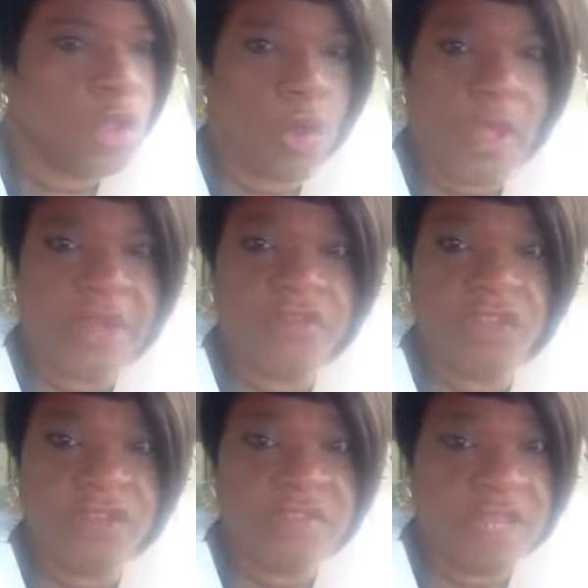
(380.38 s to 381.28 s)
I had to
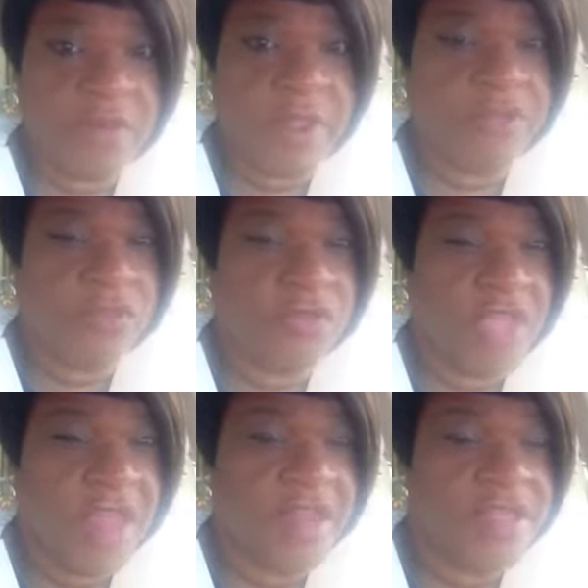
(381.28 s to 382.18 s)
change that around, so
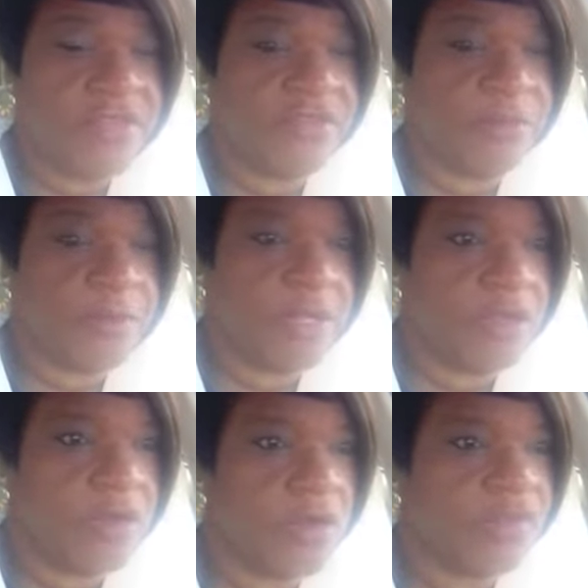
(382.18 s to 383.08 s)
that is a
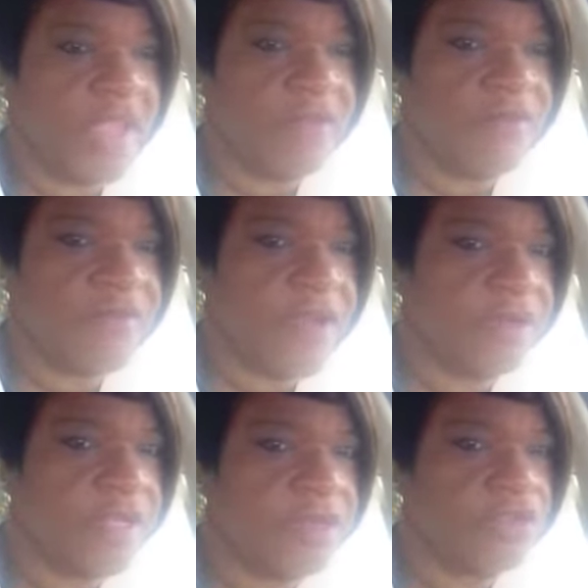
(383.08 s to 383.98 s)
pill, because I haven't found
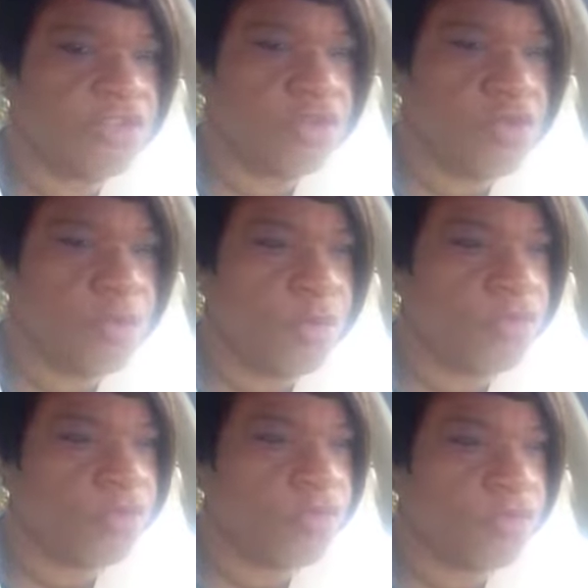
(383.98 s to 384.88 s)
that in
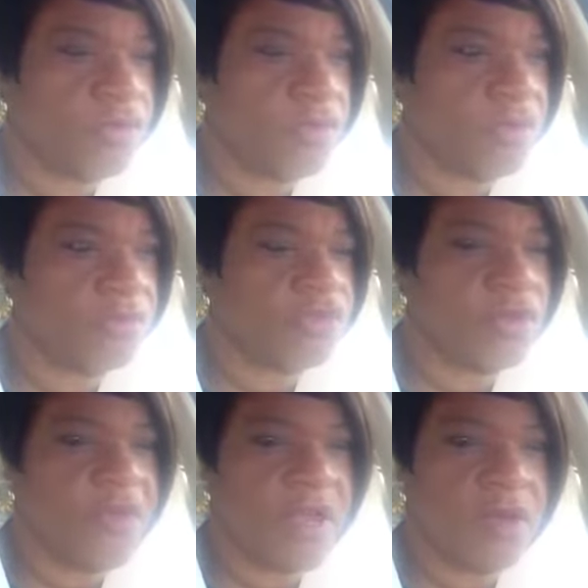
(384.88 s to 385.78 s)
chewables. I'm sure
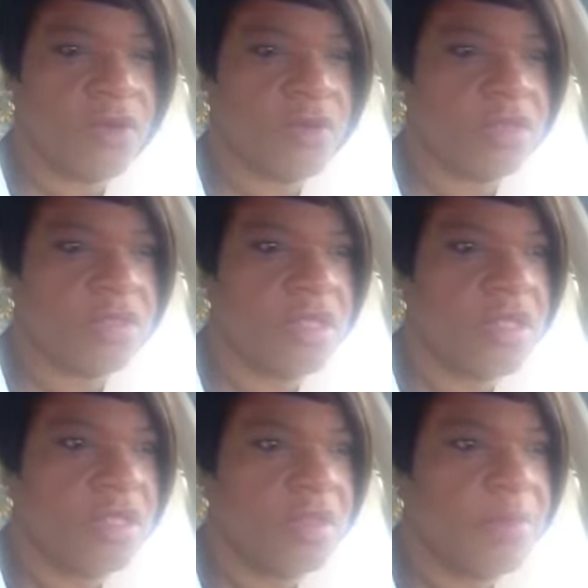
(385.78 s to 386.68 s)
if I go on
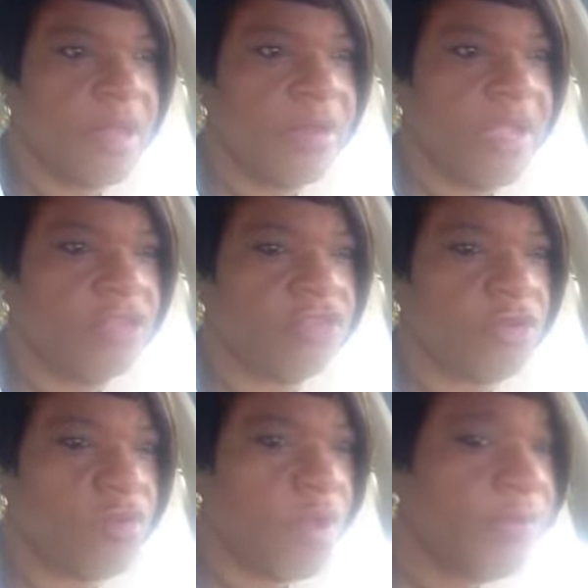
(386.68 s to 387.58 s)
the
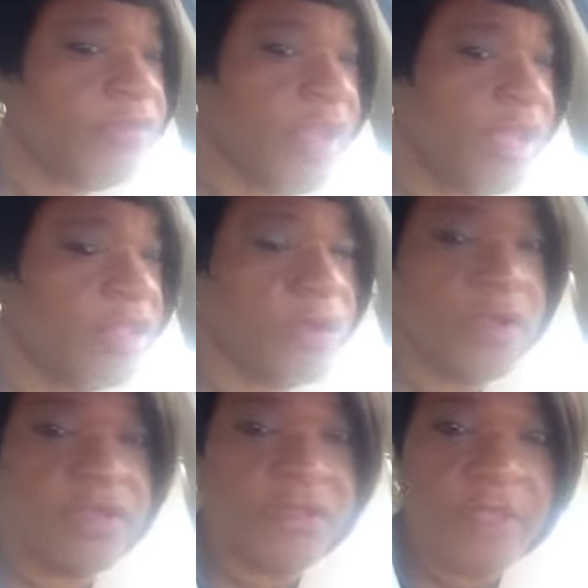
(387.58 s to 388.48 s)
bariatric website, there
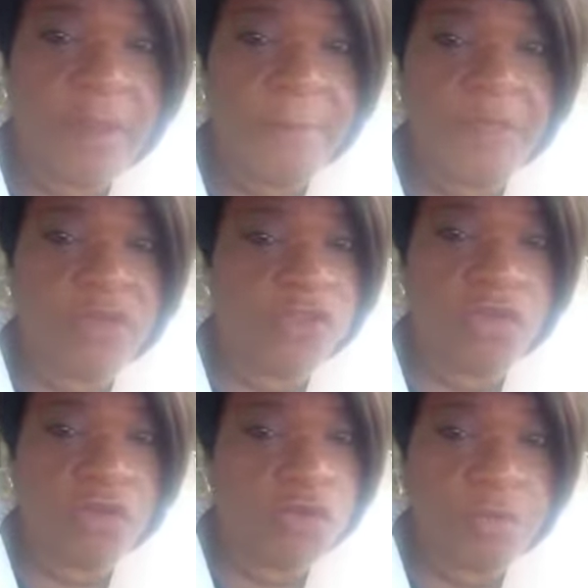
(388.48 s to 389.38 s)
is some, but you
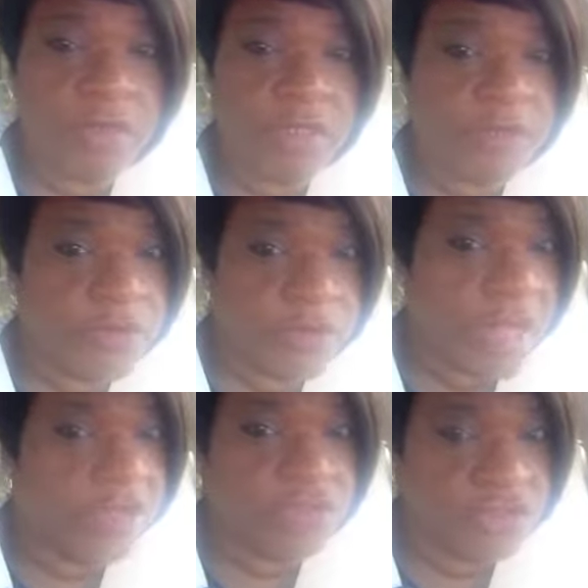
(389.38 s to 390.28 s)
can cool believe they're
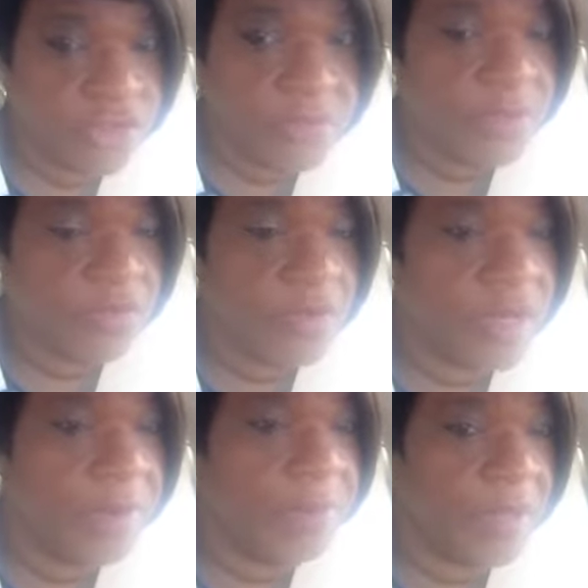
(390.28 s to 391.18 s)
not as cheap as what
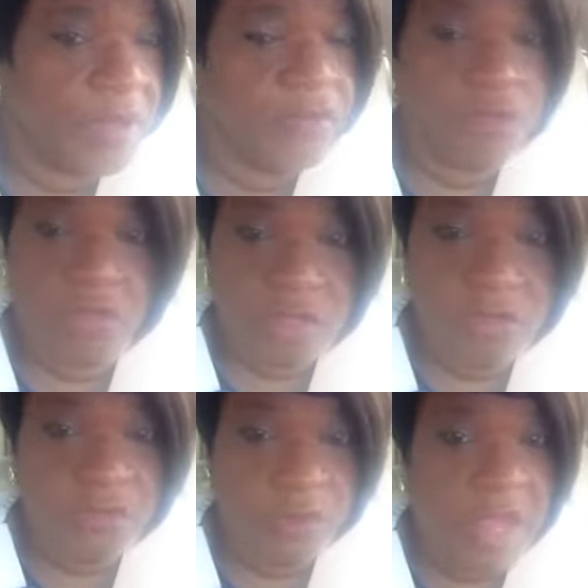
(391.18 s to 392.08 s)
I'm paying for
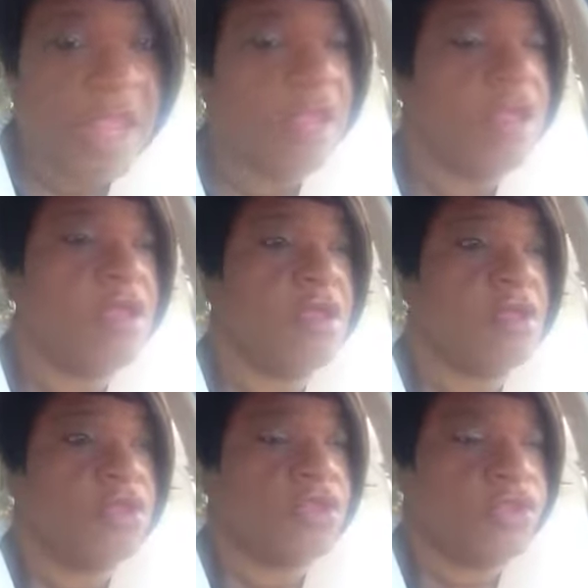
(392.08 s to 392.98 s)
these, okay?
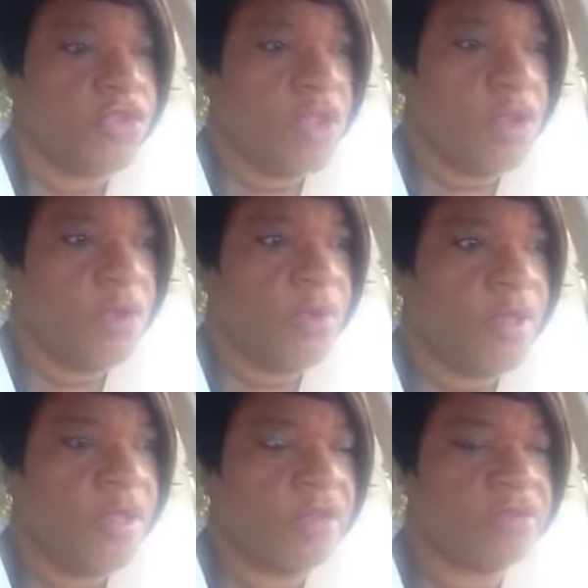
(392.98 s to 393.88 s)
So,
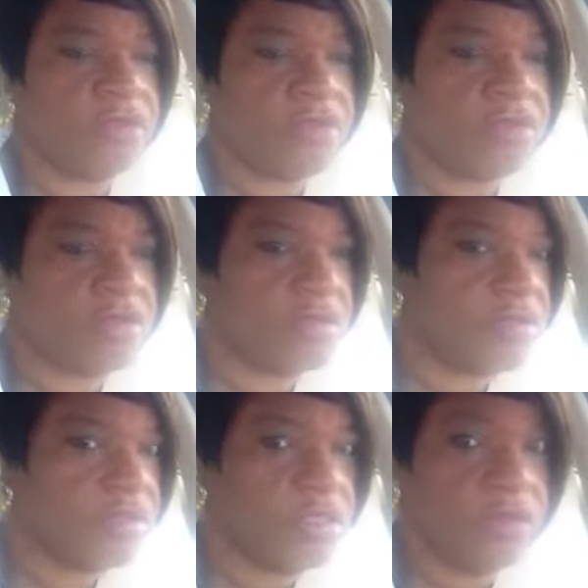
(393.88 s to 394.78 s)
I'll just
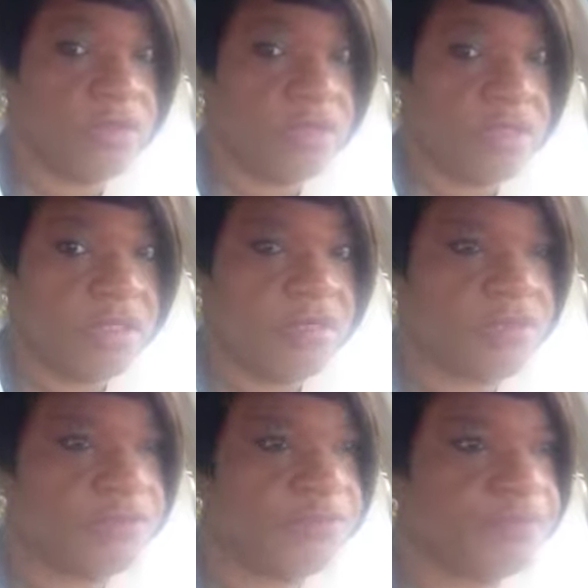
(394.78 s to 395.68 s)
deal with these.